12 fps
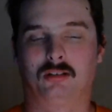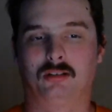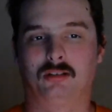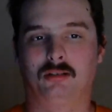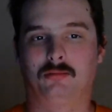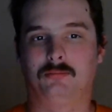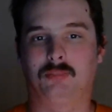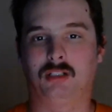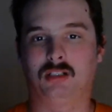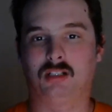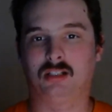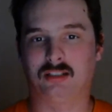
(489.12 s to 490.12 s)
But
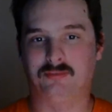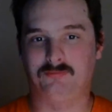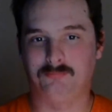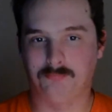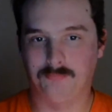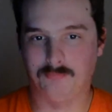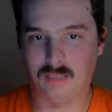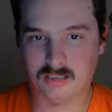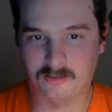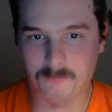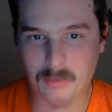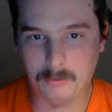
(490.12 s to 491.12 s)
lots of
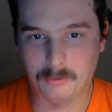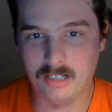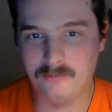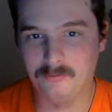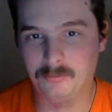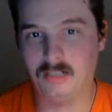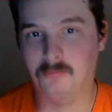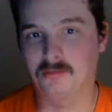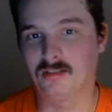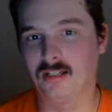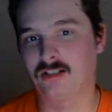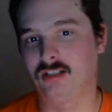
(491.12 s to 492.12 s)
people haven't been able to
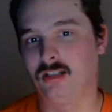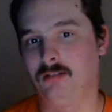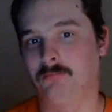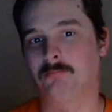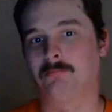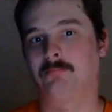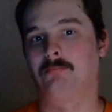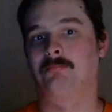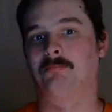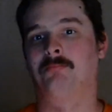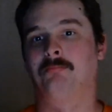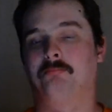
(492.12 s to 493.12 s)
actually
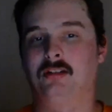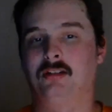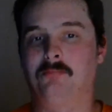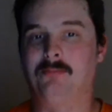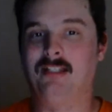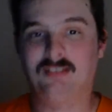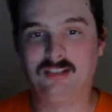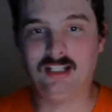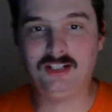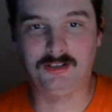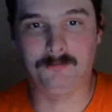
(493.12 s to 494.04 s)
pick up that station